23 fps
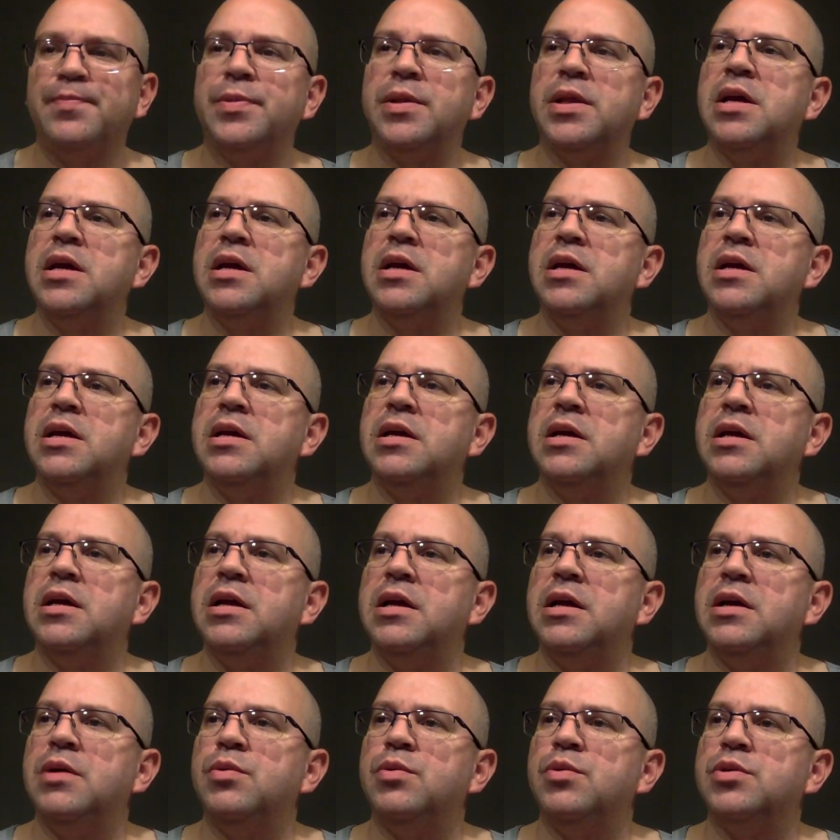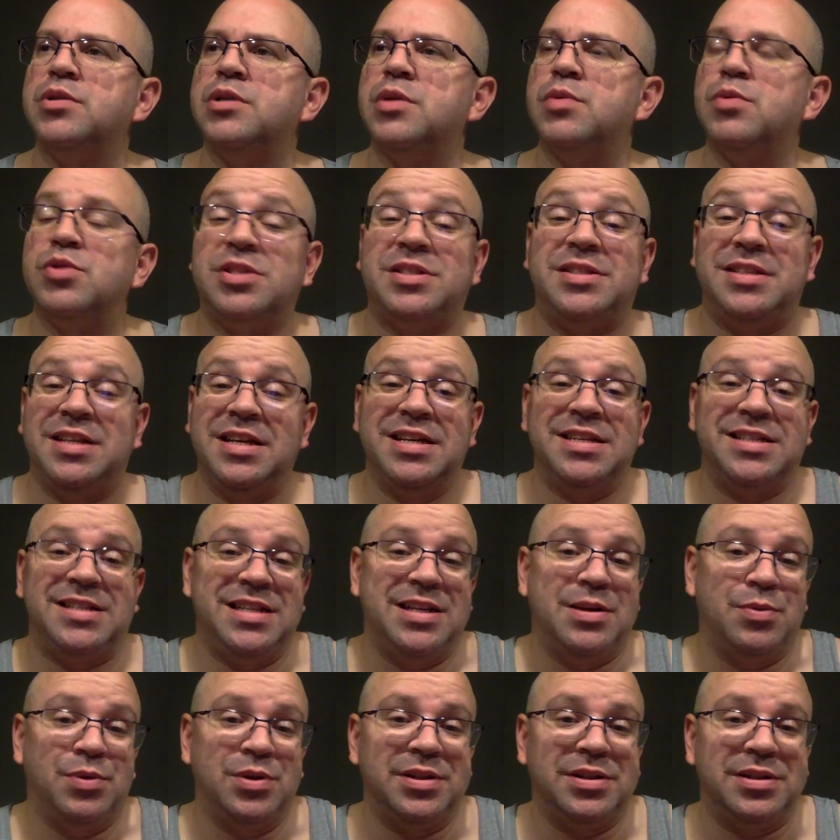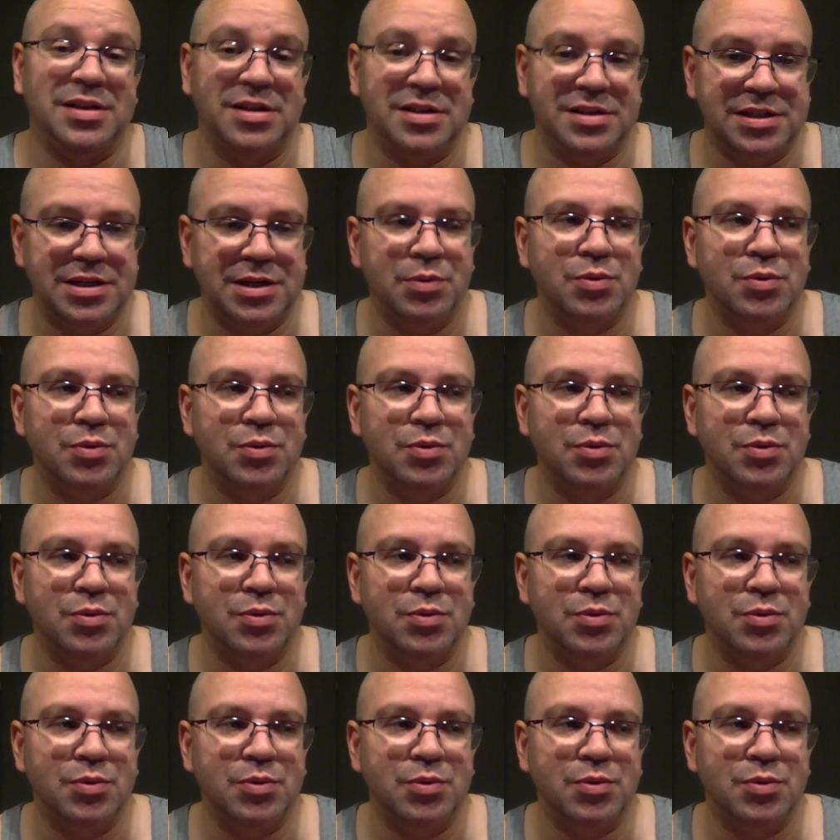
It, it, was it was Disney when Disney